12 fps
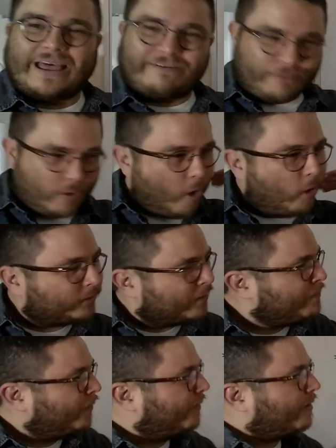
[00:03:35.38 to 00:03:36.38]
that for
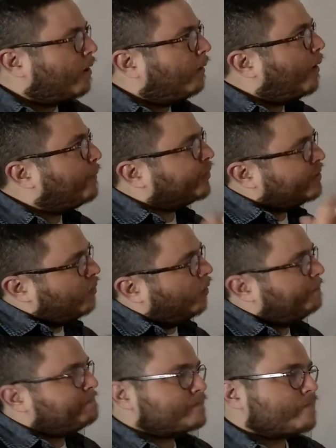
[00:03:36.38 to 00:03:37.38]
optimal,
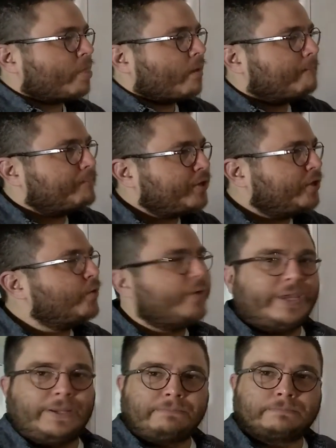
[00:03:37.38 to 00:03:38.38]
optimal
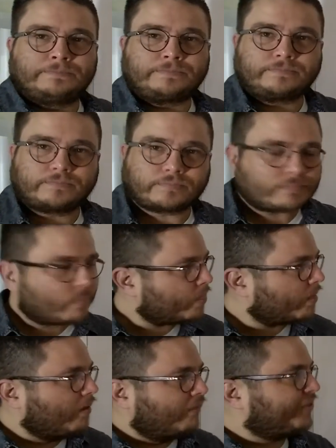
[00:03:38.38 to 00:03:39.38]
viewing
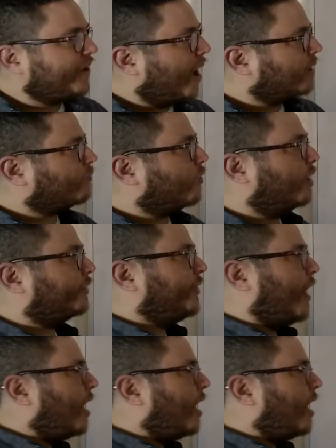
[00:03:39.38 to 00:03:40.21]
of the artwork, the